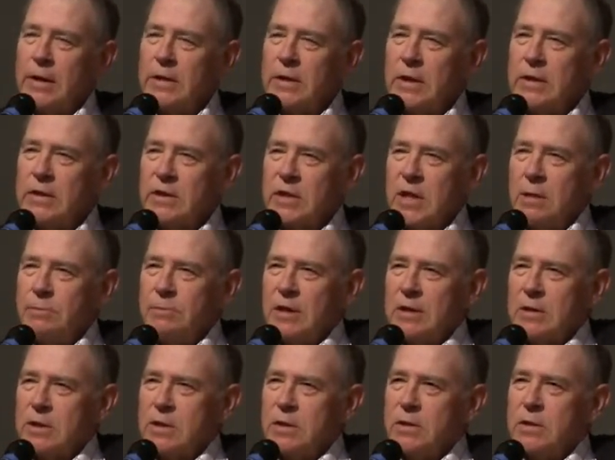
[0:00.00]
As I
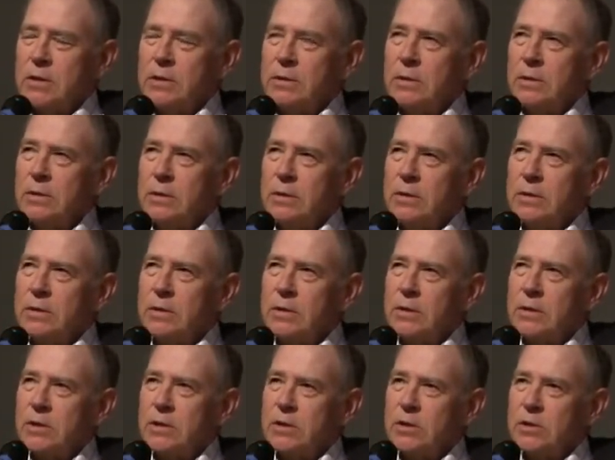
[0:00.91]
mentioned,
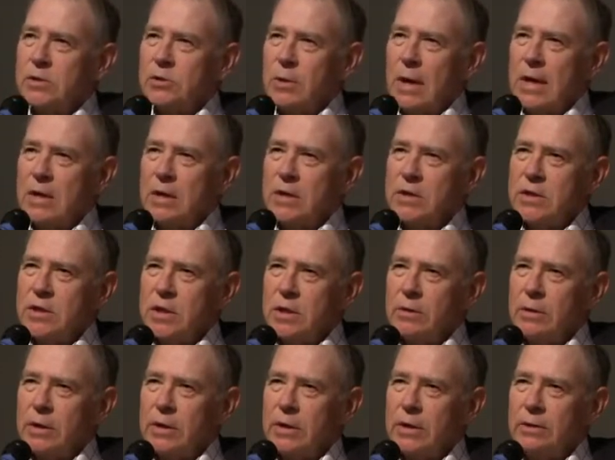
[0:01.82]
the drainage
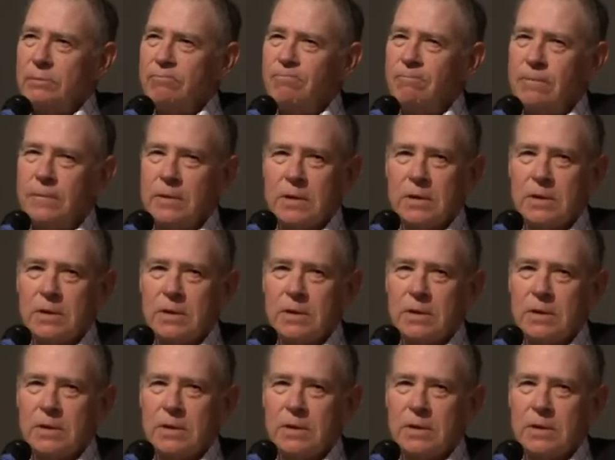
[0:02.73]
area